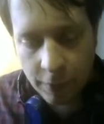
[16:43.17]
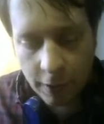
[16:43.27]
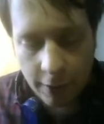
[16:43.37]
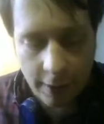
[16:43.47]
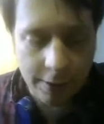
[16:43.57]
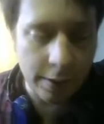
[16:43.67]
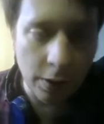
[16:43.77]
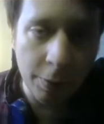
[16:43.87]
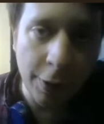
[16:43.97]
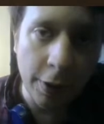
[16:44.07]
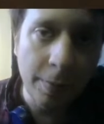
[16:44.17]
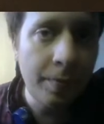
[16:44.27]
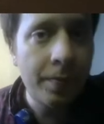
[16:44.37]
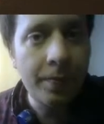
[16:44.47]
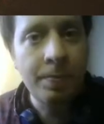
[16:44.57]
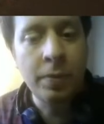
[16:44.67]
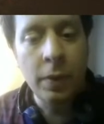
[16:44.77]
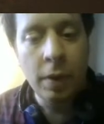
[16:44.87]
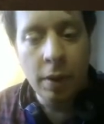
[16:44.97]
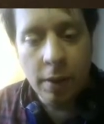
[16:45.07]
And that's the opener.
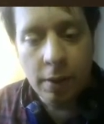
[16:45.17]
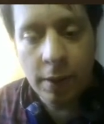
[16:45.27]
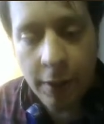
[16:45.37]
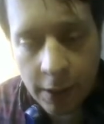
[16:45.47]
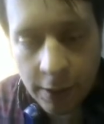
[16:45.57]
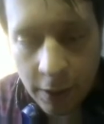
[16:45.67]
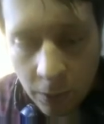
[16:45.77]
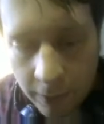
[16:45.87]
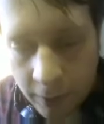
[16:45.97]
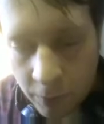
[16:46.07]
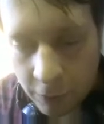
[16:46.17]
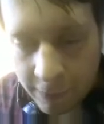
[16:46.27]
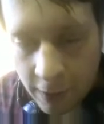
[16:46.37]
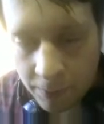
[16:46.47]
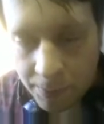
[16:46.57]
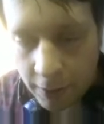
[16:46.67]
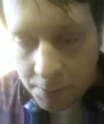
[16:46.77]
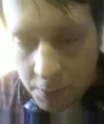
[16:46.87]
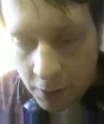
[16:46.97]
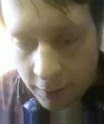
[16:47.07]
Now you can tell we can move out, pick up
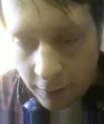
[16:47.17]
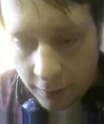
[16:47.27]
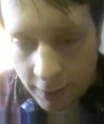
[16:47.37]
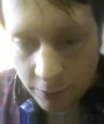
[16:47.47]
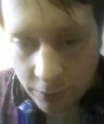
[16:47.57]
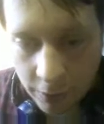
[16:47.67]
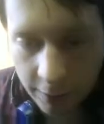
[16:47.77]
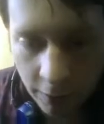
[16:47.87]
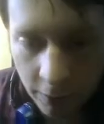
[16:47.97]
our encounter here.